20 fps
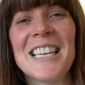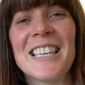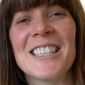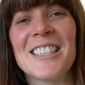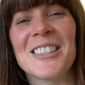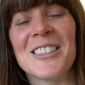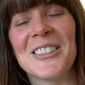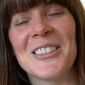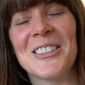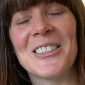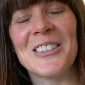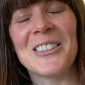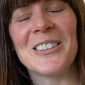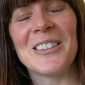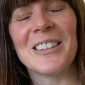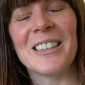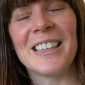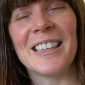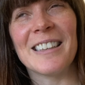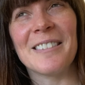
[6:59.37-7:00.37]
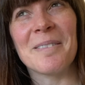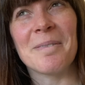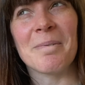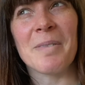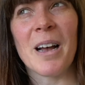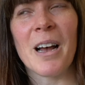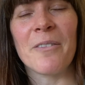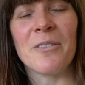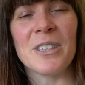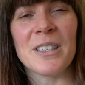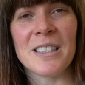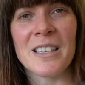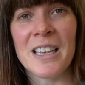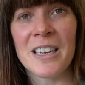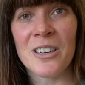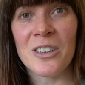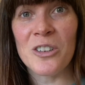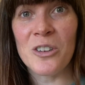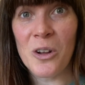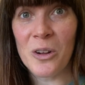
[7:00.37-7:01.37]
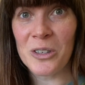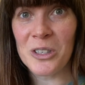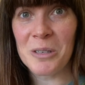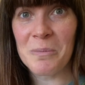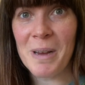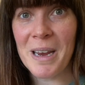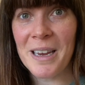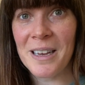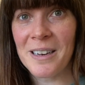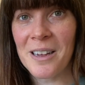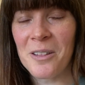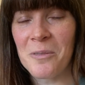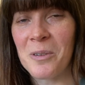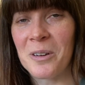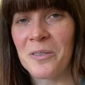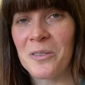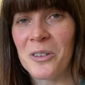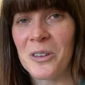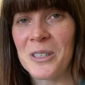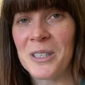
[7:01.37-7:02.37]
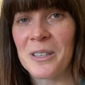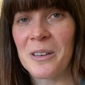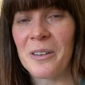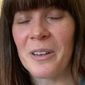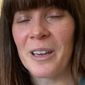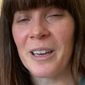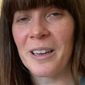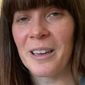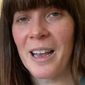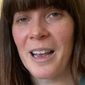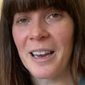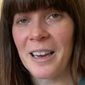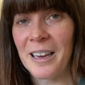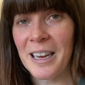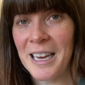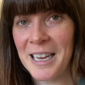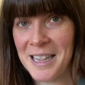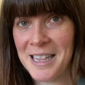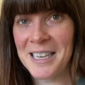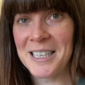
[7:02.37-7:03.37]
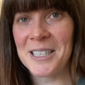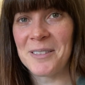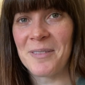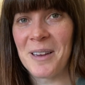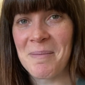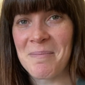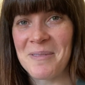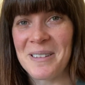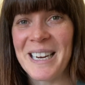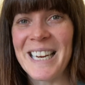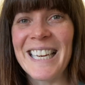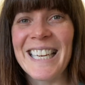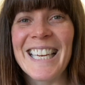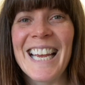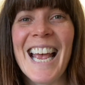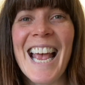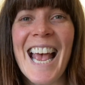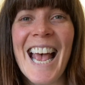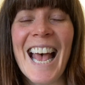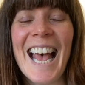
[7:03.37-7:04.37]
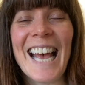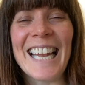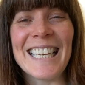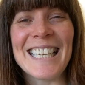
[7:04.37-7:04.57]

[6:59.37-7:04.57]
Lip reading: So I've decided not to make another one of those in this fabric, and